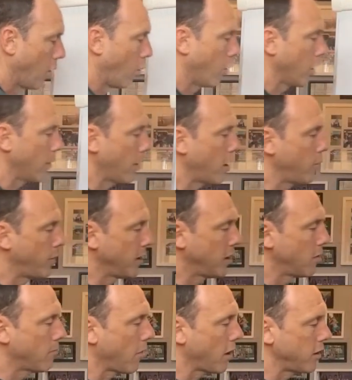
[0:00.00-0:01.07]
what I'm hoping
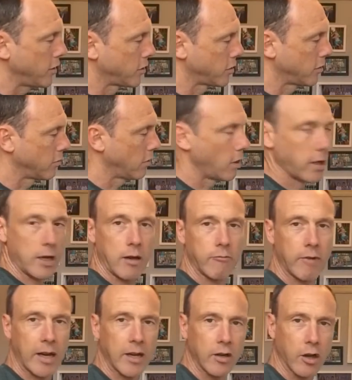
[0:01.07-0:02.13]
you might
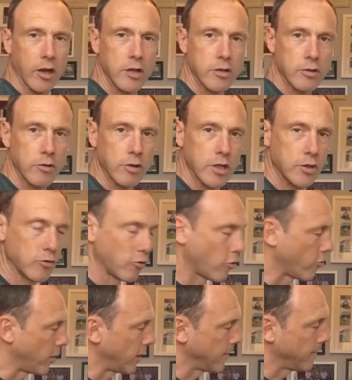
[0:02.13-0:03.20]
recognise through this
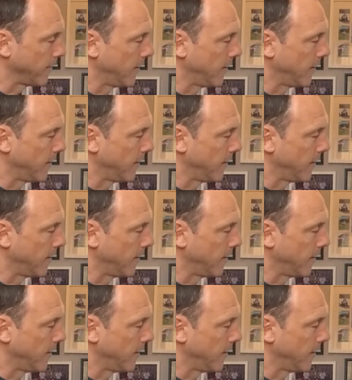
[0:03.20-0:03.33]
drawing